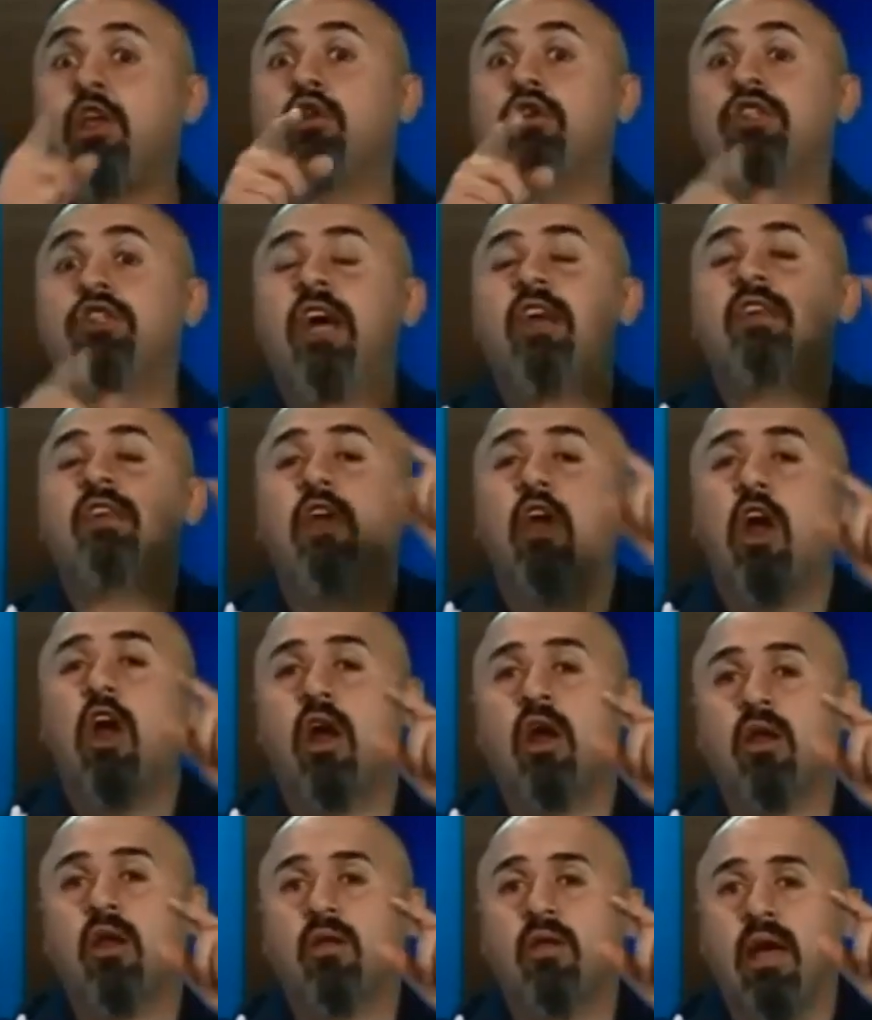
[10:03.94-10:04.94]
You just
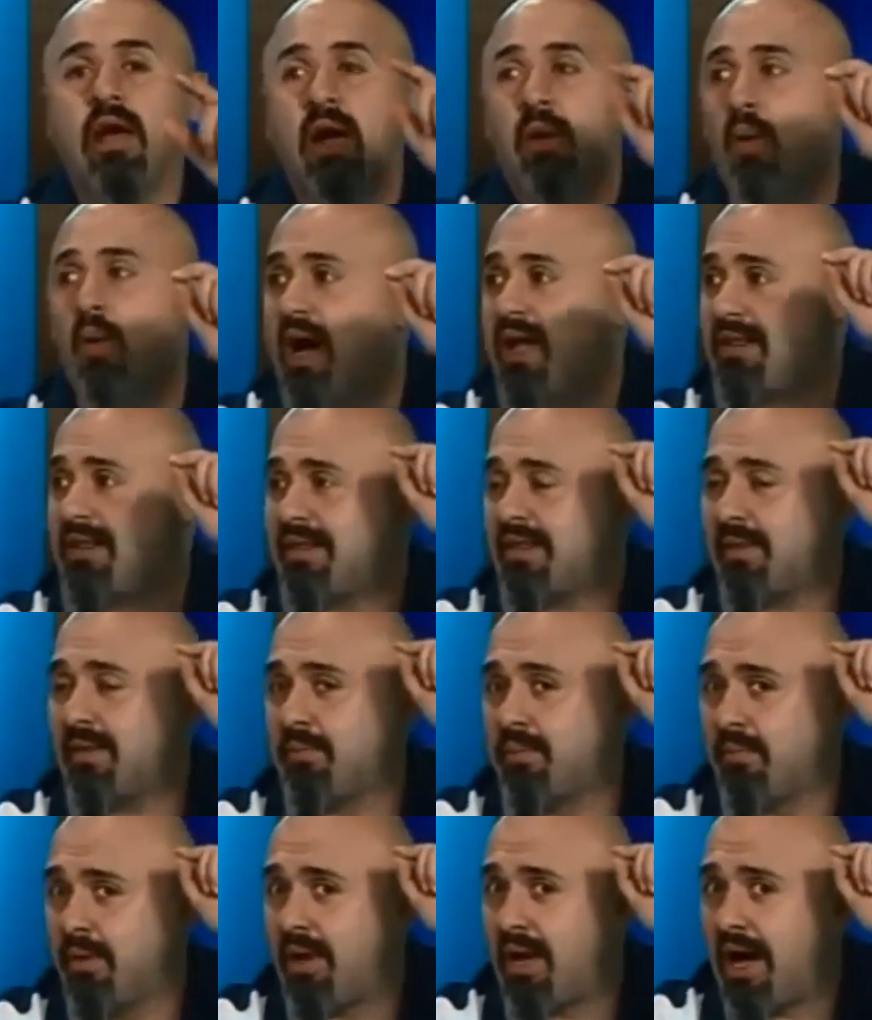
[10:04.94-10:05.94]
heard, I want
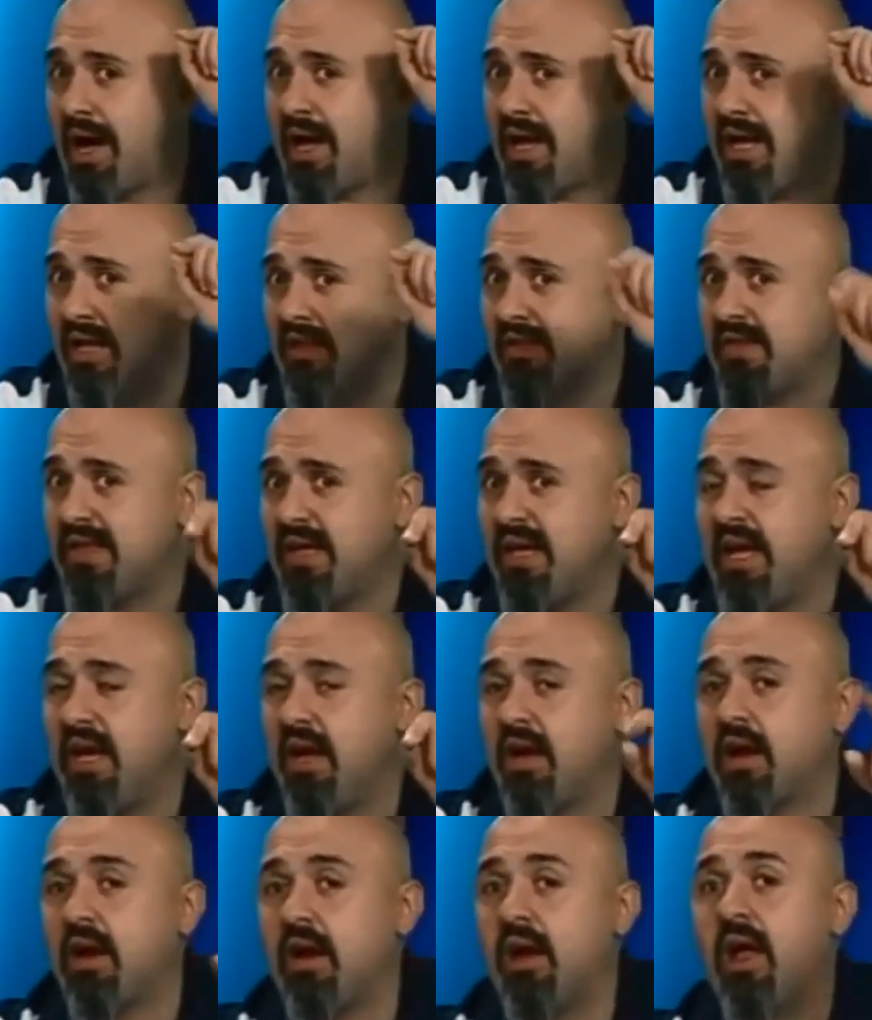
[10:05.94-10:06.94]
the audience to
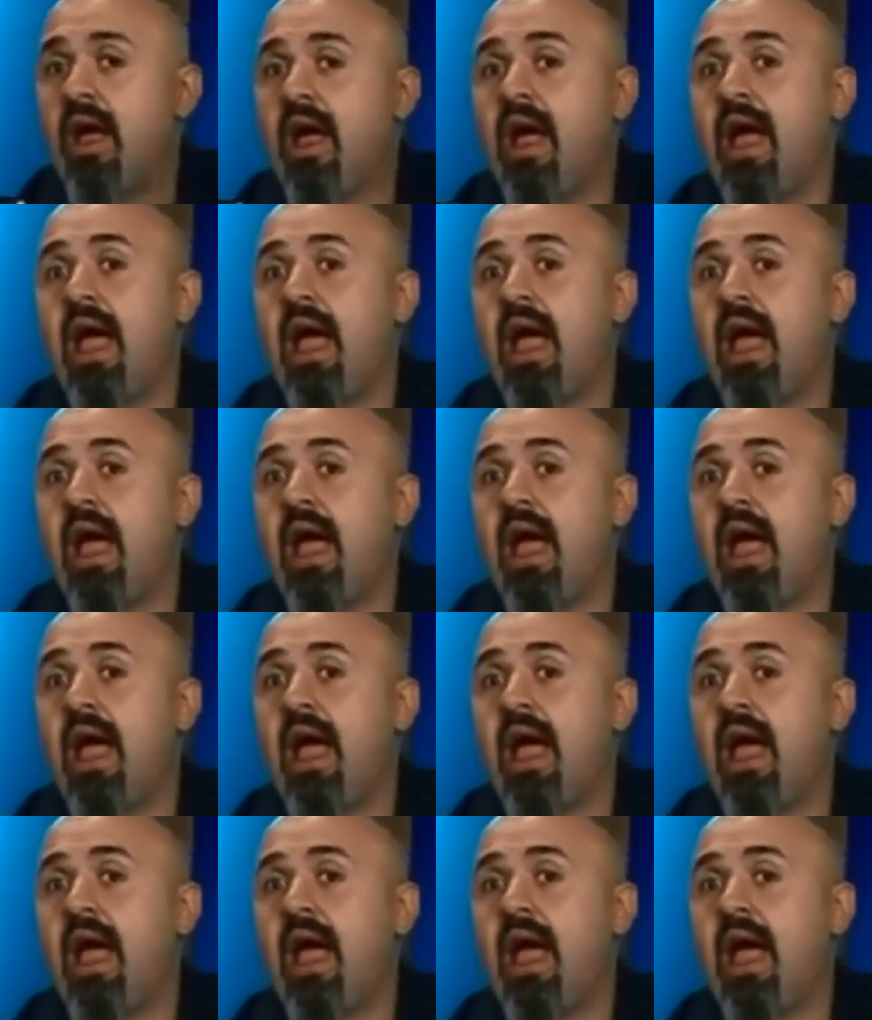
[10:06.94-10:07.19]
hear,